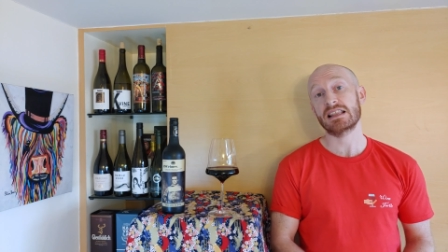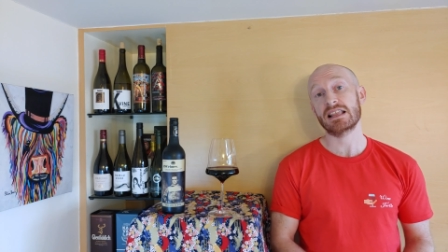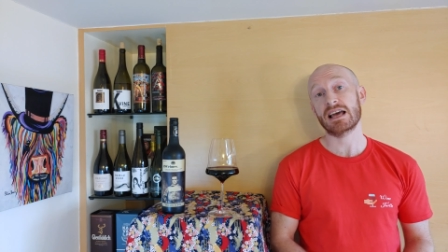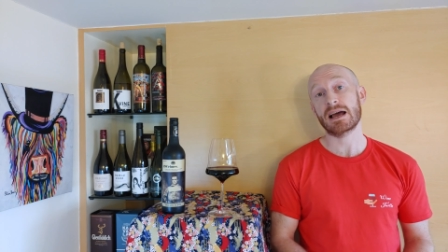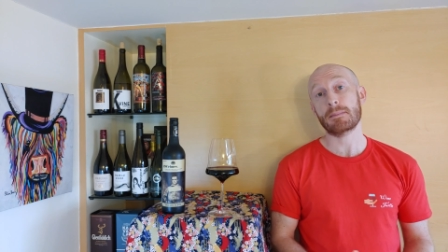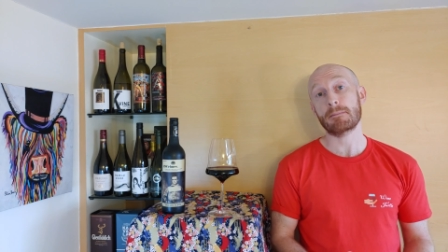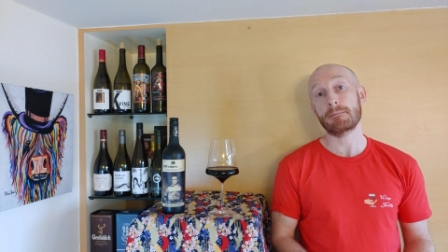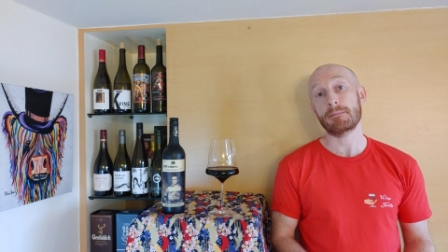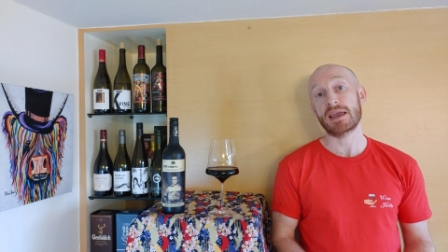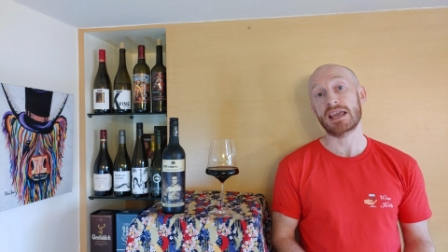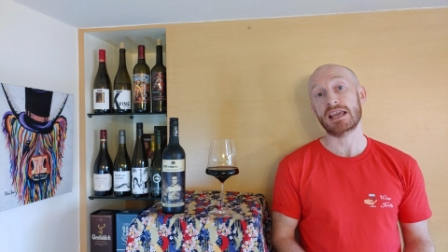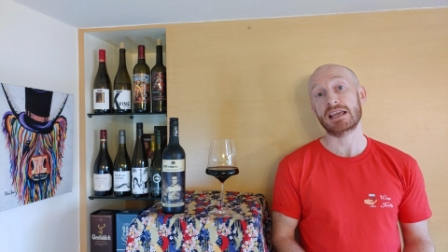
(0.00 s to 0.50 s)

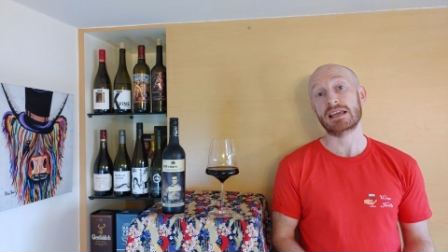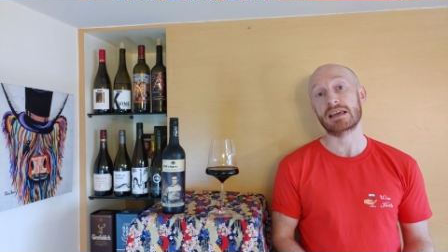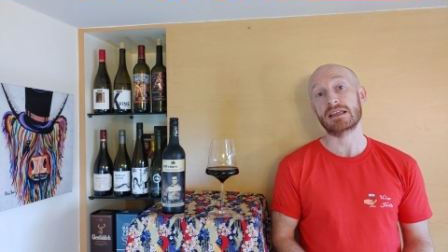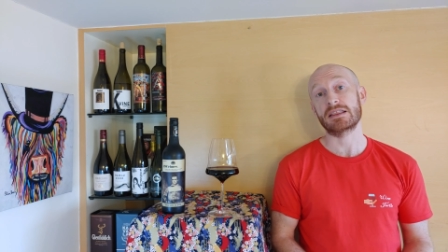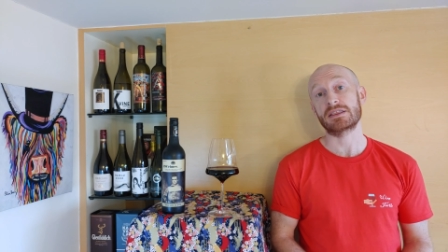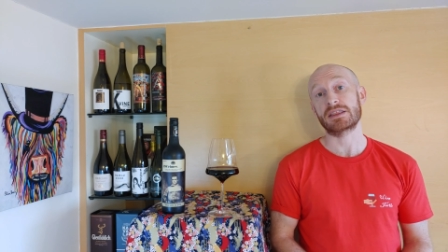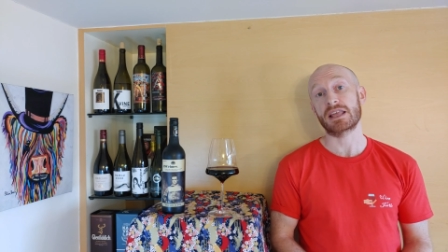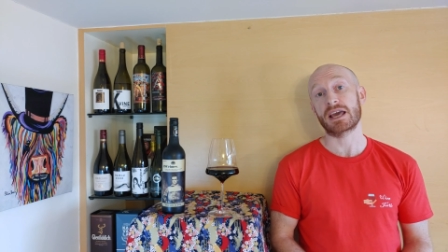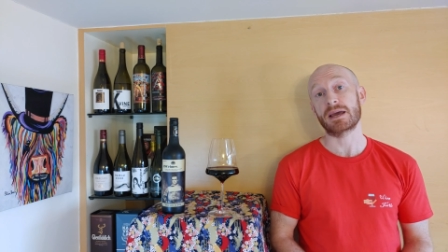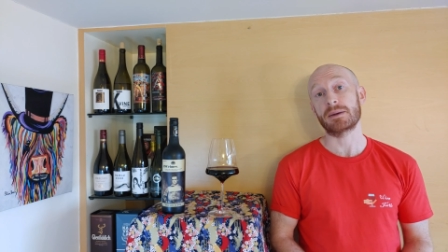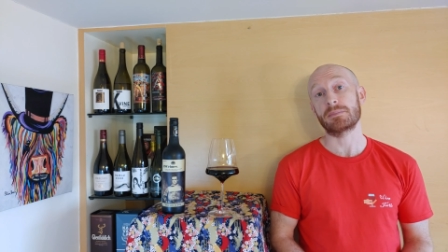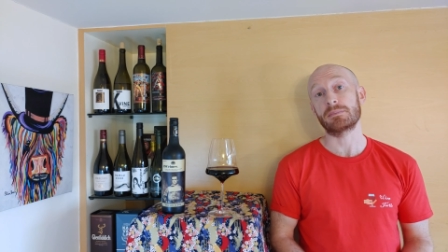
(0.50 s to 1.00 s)
that make
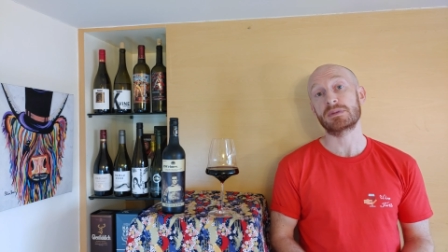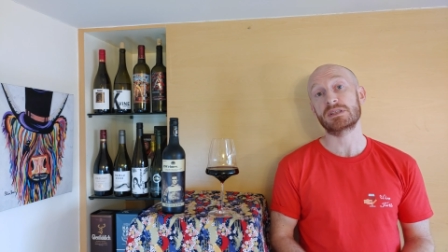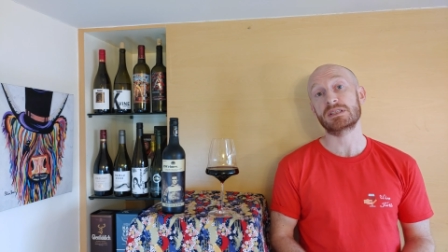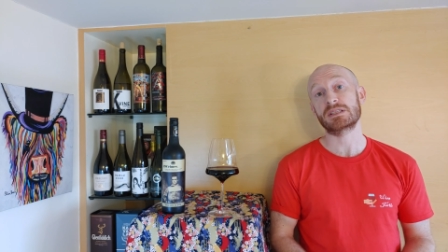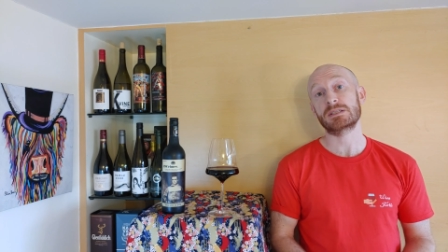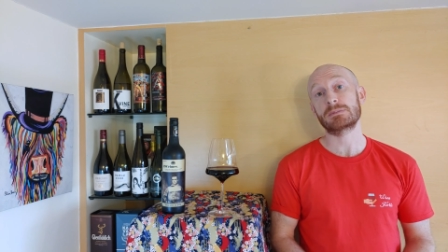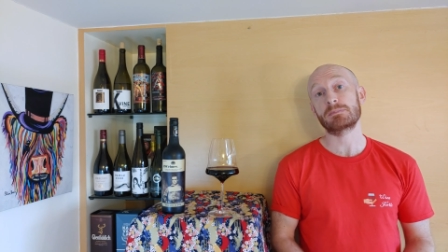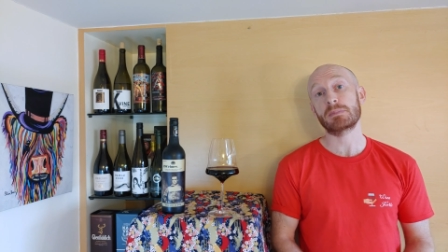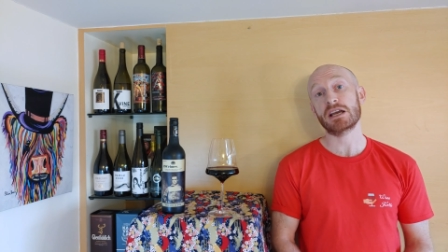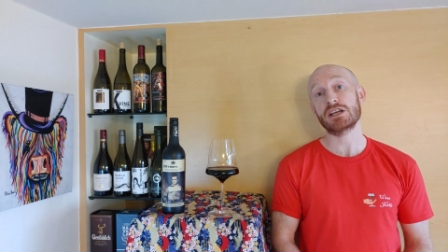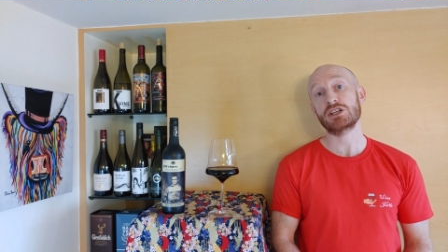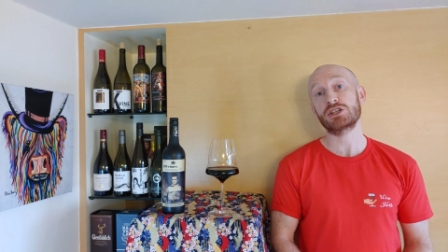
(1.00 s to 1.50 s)
them
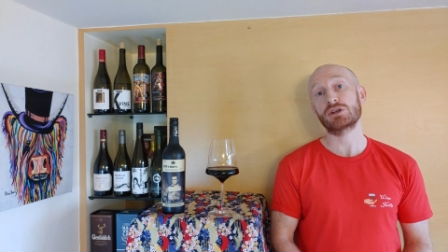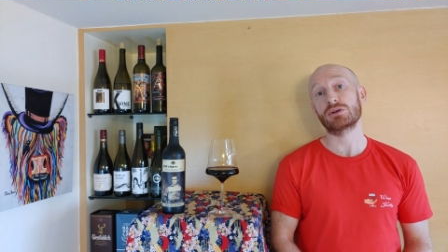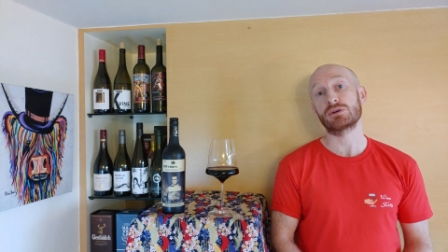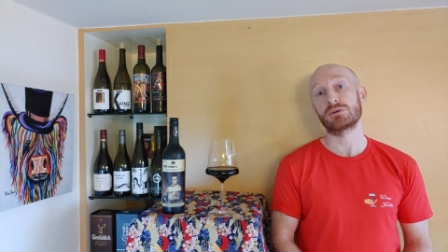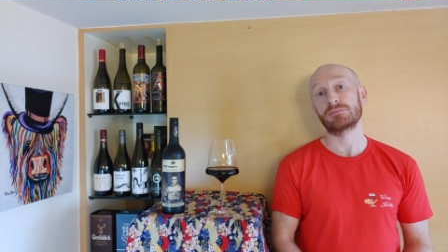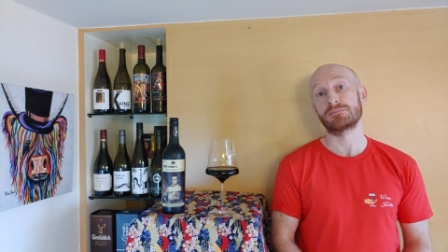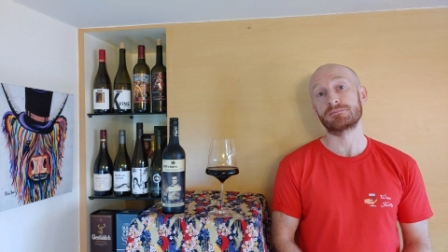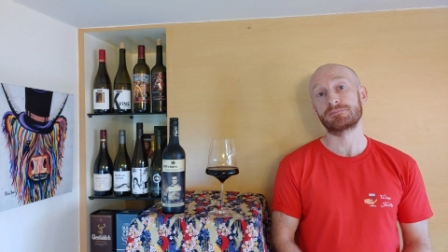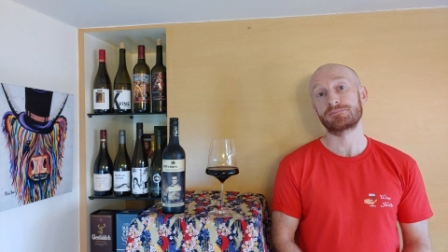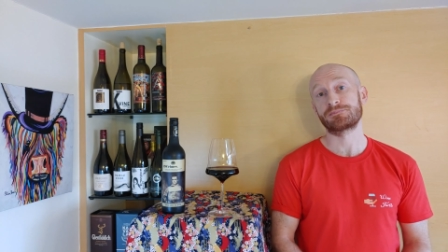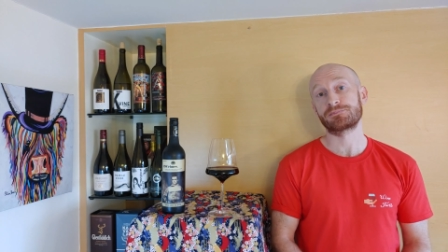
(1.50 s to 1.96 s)
special.